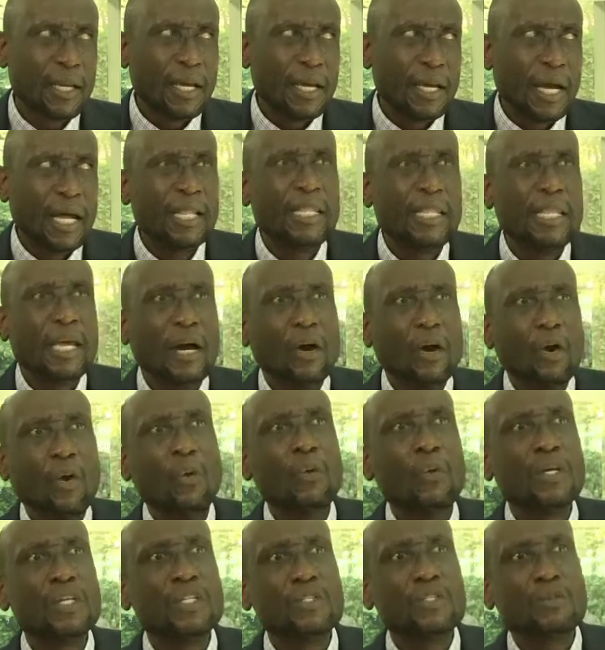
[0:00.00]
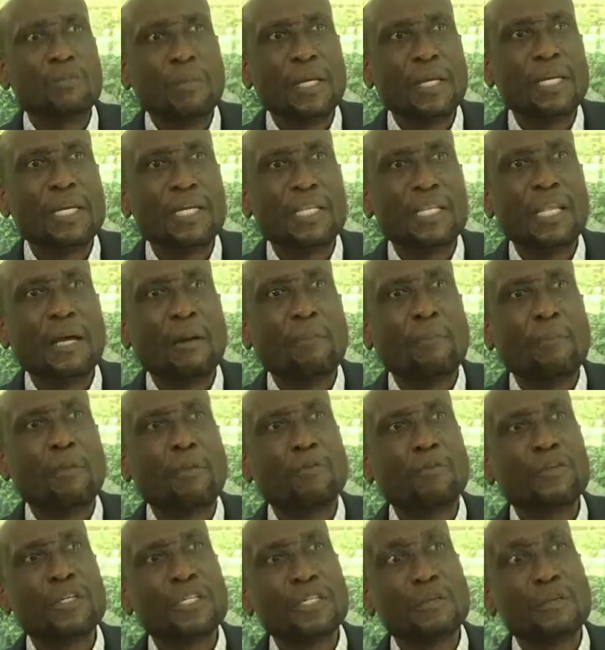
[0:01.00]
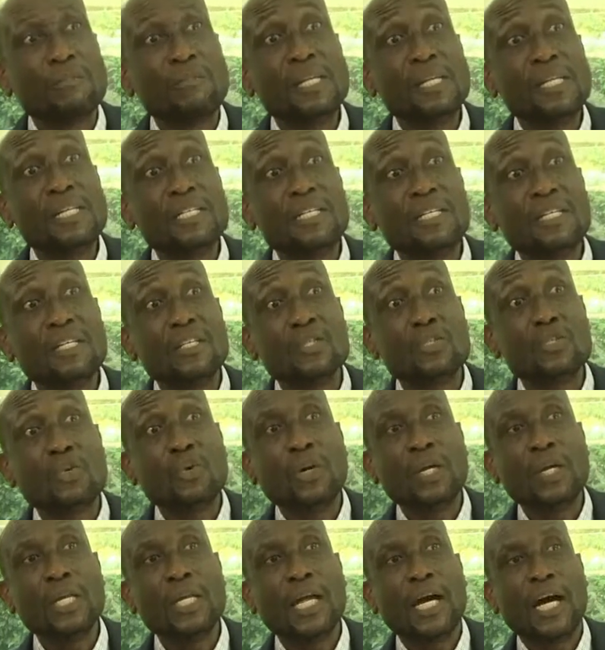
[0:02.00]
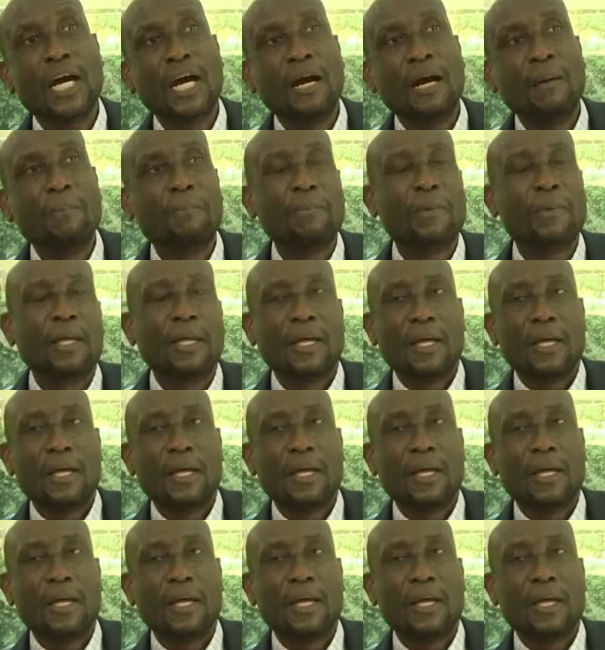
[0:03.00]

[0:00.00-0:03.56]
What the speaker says: And they're always making, their profitability is going up.